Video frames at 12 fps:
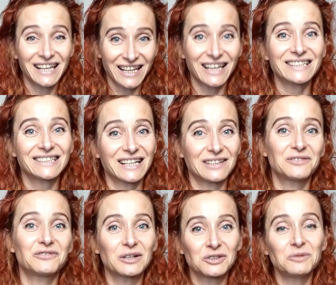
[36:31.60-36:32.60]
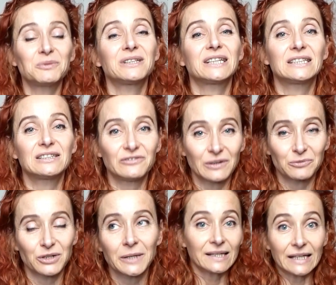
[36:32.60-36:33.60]
It's kind of accumulated
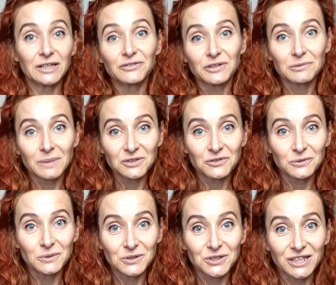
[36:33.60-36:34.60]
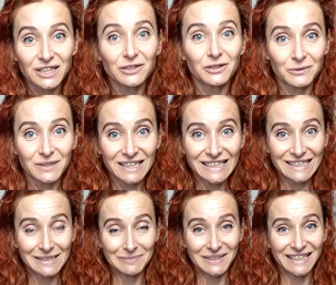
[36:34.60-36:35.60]
fabric. Thank you very much for watching. Go and eat
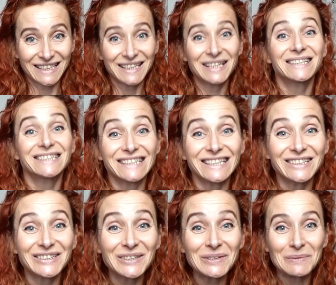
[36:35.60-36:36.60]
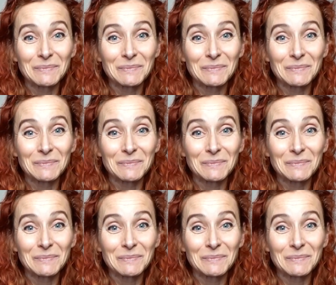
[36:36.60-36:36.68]
something. See you soon.